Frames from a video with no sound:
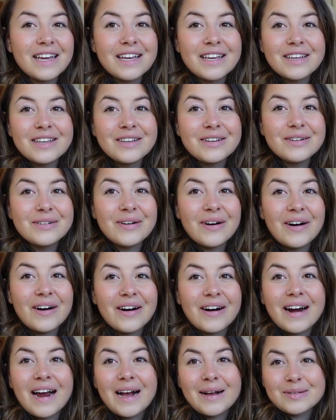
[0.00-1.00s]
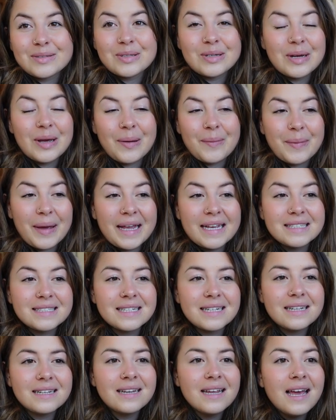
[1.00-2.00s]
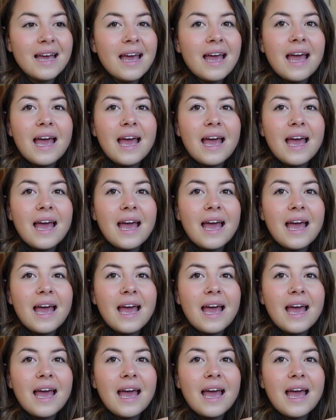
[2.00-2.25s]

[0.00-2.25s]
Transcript: you are absolutely amazing.